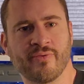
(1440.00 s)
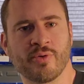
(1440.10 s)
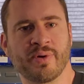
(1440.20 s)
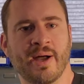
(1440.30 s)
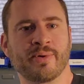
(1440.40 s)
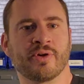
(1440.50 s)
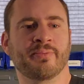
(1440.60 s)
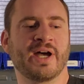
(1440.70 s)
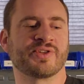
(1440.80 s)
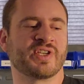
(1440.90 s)
for popular
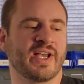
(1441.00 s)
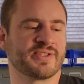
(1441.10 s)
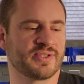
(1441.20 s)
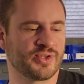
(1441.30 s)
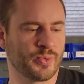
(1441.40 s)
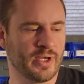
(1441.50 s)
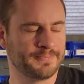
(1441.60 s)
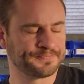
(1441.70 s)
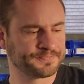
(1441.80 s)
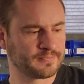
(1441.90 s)
Bausch sizes as well.
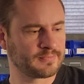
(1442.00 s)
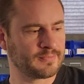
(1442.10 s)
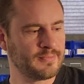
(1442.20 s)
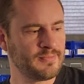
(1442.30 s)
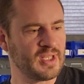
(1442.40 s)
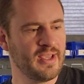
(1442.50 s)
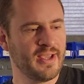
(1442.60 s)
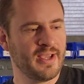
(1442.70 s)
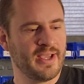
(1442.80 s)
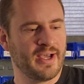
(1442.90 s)

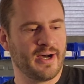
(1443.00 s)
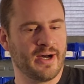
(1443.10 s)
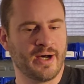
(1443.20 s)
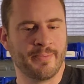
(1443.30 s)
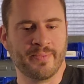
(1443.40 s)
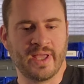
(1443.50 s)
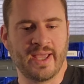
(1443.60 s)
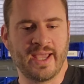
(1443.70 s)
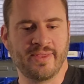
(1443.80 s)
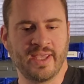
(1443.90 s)

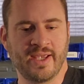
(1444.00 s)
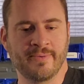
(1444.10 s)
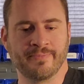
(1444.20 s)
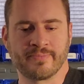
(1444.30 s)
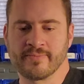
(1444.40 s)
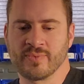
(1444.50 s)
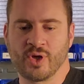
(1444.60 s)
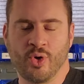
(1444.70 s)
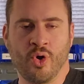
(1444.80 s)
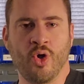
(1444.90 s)
And then
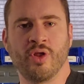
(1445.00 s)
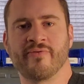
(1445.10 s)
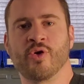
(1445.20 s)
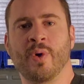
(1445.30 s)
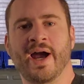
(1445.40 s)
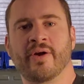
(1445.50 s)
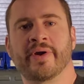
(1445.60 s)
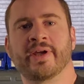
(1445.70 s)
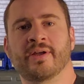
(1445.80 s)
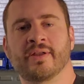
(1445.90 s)
all of the
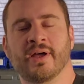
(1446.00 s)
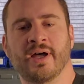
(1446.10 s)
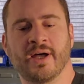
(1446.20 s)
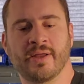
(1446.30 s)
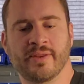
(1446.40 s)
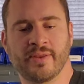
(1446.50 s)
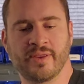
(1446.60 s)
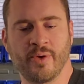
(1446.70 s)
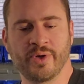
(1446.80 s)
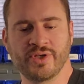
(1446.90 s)
wiring
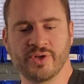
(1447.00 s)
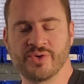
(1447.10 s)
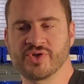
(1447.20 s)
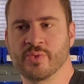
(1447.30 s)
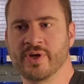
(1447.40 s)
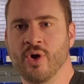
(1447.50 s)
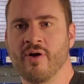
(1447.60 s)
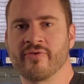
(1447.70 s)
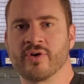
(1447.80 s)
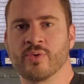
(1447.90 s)
that we do, so we
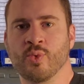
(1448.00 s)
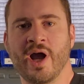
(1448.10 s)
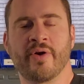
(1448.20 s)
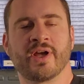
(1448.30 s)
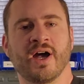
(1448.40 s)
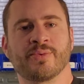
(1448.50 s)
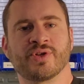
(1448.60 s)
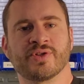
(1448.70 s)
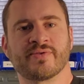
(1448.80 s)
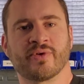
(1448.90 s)
offer wiring
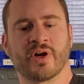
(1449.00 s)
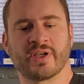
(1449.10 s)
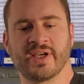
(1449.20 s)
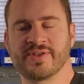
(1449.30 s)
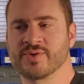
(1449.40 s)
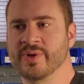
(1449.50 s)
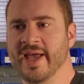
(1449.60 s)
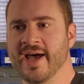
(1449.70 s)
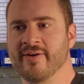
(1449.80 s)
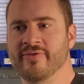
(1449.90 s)
options for our kits. We
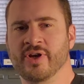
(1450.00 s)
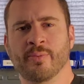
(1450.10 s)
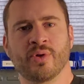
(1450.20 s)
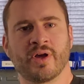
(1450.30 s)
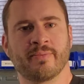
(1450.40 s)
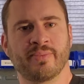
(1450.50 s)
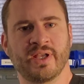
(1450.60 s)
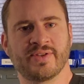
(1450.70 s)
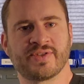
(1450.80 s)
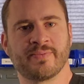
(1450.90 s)
have plug-in
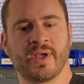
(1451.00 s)
pins.